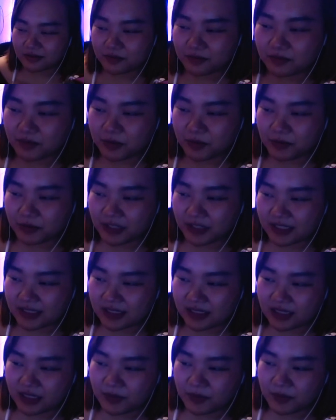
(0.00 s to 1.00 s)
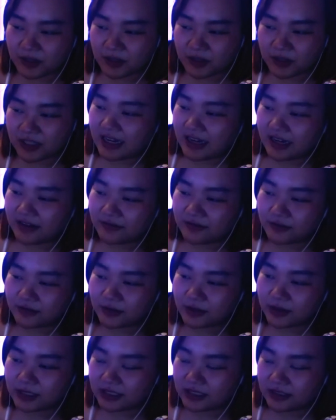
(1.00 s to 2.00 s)
people that sleep can laugh for
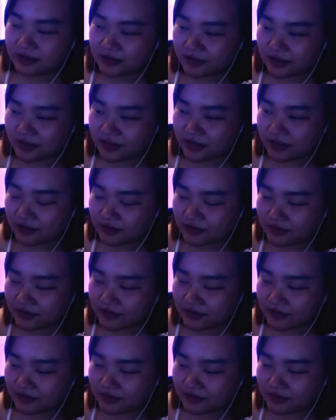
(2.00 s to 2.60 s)
real, so.